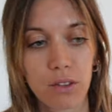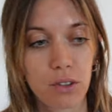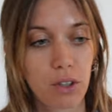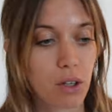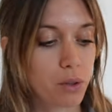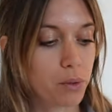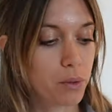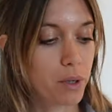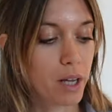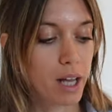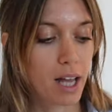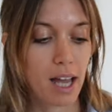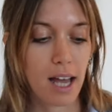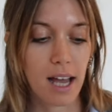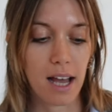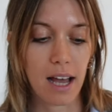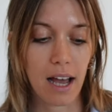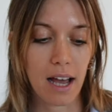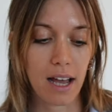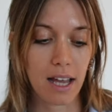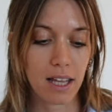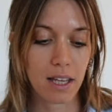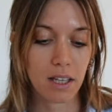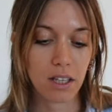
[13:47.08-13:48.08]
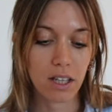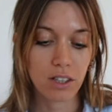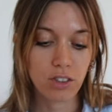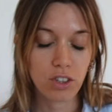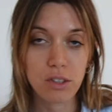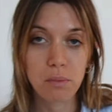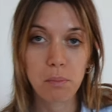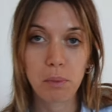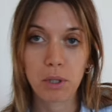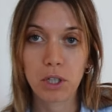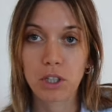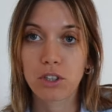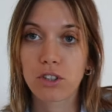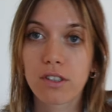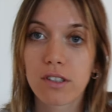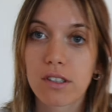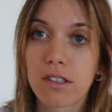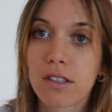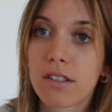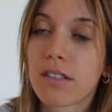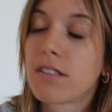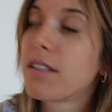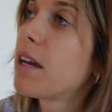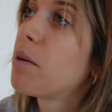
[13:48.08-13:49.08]
know, I just purchased
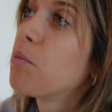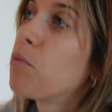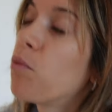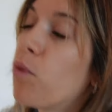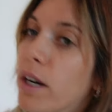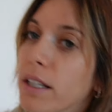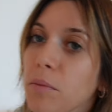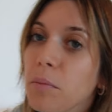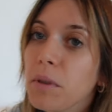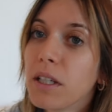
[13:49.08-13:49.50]
the same one